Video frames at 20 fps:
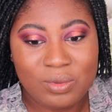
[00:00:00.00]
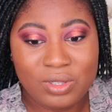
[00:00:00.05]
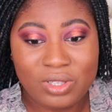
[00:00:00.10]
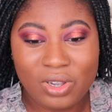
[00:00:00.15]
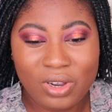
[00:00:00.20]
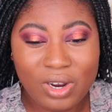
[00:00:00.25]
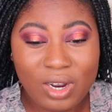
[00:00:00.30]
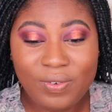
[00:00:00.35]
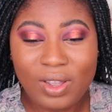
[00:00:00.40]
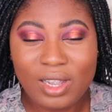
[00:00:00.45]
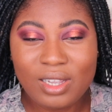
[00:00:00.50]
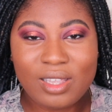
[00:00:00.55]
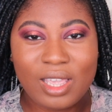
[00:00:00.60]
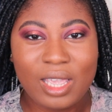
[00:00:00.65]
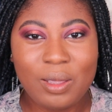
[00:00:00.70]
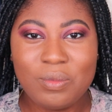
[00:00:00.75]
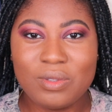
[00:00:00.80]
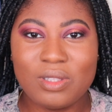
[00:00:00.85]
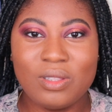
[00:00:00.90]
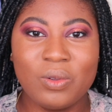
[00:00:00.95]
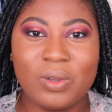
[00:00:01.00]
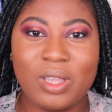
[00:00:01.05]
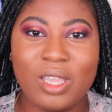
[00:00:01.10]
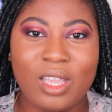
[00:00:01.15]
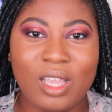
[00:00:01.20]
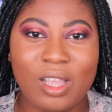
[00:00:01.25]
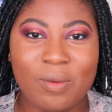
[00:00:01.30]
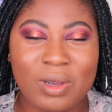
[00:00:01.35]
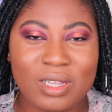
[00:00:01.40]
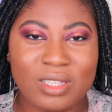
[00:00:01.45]
sorry if I keep
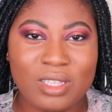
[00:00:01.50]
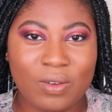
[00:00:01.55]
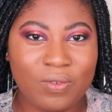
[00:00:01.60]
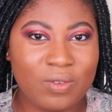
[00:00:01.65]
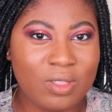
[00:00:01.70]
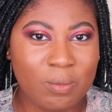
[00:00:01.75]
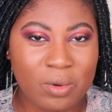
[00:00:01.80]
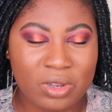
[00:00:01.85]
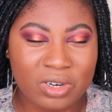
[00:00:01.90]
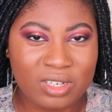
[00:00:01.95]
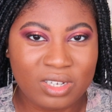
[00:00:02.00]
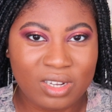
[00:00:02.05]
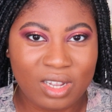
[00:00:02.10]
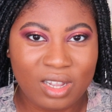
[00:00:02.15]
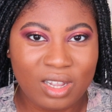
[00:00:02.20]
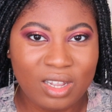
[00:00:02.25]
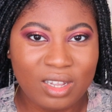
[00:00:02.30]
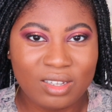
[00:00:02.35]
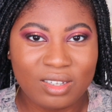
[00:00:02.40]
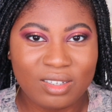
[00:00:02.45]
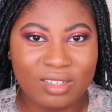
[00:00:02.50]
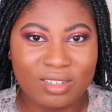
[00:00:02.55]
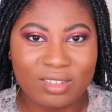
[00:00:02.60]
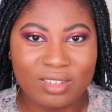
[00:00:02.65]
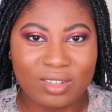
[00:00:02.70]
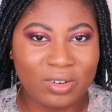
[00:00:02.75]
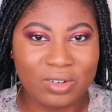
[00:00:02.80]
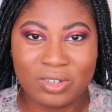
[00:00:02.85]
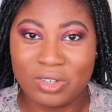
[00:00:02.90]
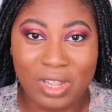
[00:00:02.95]
looking at myself in the monitor,
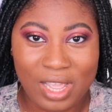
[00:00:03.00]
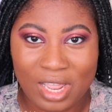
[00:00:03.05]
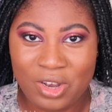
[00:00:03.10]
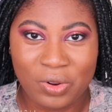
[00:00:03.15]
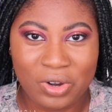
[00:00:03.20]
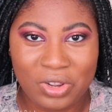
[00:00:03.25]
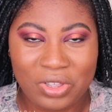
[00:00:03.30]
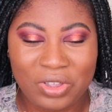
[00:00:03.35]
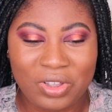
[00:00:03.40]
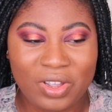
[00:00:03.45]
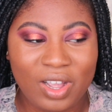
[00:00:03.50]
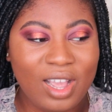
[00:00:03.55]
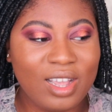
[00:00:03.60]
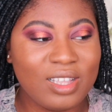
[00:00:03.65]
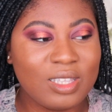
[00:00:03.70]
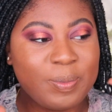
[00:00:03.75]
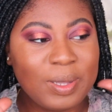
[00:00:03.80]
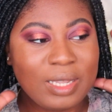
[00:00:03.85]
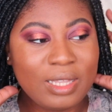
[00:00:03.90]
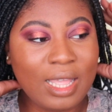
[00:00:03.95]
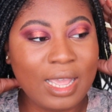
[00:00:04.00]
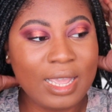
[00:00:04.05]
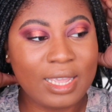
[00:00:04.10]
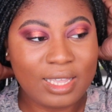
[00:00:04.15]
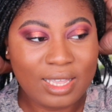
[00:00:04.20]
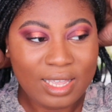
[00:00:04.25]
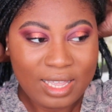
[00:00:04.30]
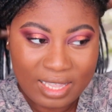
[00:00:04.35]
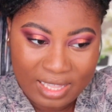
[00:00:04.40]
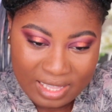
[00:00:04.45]
and not at you guys, but
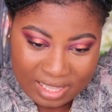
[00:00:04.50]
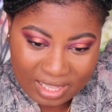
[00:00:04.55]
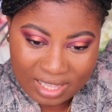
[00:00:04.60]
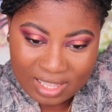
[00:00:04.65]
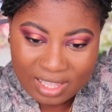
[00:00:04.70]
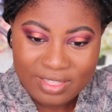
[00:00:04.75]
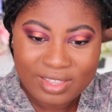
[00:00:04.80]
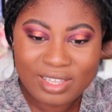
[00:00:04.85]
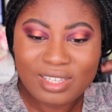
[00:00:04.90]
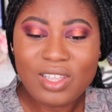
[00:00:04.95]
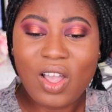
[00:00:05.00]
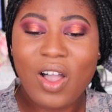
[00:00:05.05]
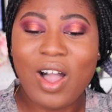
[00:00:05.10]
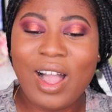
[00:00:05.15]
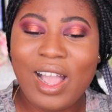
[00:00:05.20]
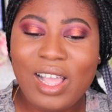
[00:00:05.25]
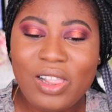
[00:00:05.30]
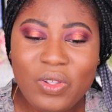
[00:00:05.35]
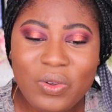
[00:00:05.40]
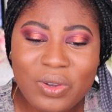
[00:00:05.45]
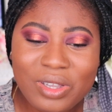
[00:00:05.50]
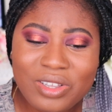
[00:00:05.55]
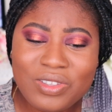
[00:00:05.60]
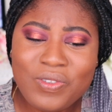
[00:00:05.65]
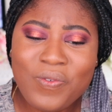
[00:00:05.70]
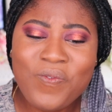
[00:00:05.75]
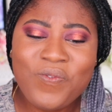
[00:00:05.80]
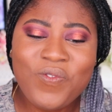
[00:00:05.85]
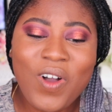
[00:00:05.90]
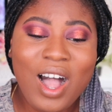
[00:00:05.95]
like, this eye look
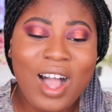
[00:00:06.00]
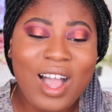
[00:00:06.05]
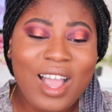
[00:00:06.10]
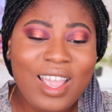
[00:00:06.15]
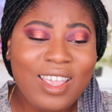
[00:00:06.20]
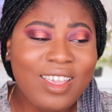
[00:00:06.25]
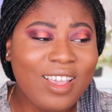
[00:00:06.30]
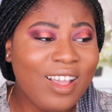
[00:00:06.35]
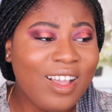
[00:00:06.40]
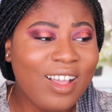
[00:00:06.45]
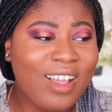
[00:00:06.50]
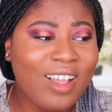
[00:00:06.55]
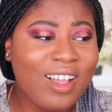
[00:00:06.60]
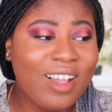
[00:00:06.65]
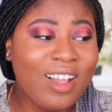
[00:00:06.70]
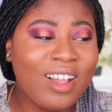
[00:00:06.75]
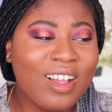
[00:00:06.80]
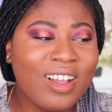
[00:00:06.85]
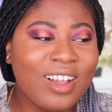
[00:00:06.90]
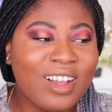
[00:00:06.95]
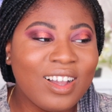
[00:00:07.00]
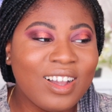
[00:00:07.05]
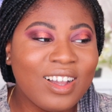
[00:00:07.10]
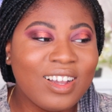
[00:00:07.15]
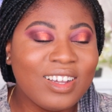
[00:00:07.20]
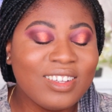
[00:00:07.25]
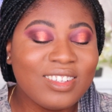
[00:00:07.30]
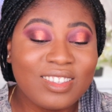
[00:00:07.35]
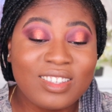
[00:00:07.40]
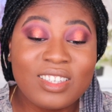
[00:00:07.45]
is
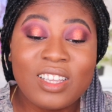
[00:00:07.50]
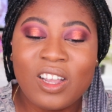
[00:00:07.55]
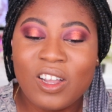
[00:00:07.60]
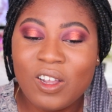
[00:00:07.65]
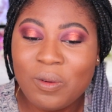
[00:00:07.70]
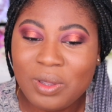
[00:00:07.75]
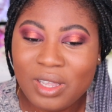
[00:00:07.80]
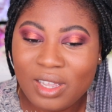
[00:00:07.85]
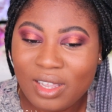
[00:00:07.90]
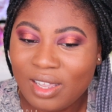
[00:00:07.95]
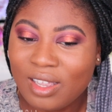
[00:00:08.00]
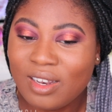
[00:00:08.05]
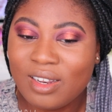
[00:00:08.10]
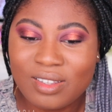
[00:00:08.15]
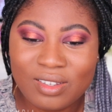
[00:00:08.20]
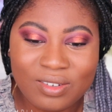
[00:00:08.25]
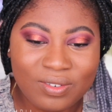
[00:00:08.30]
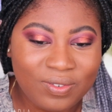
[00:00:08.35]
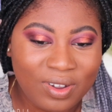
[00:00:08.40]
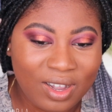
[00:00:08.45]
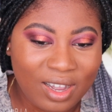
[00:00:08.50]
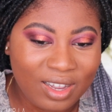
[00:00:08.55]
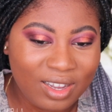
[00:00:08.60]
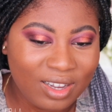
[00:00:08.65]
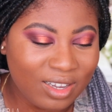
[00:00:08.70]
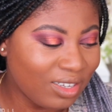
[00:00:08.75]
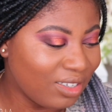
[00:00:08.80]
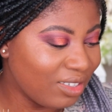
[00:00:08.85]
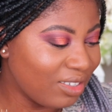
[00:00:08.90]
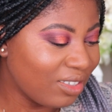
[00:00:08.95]
fire. Tell me it isn't
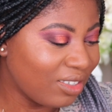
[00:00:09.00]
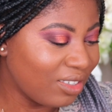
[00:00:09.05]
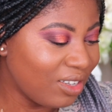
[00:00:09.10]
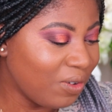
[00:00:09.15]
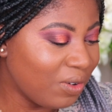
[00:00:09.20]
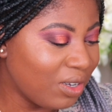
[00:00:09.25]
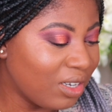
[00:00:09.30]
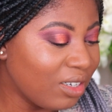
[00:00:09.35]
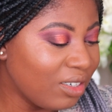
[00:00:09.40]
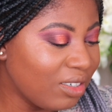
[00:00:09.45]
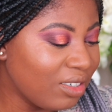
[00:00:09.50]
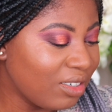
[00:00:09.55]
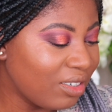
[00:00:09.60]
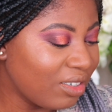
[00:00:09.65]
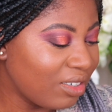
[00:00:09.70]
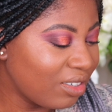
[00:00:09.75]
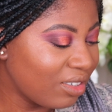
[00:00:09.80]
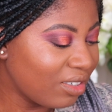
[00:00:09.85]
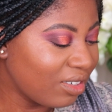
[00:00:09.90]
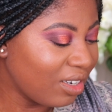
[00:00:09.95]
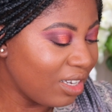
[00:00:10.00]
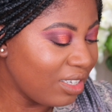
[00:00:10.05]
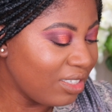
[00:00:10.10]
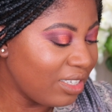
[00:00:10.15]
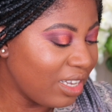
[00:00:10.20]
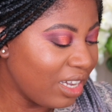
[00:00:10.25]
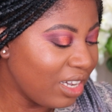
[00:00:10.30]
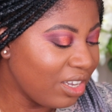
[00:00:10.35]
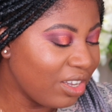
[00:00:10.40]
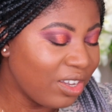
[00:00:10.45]
fire. Go on, I
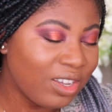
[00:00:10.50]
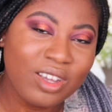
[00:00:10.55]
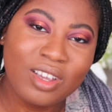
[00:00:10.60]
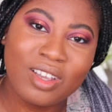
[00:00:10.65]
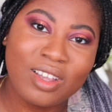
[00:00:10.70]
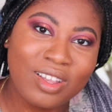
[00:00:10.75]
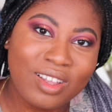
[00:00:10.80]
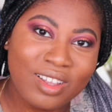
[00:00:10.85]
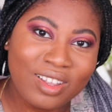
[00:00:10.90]
dare you.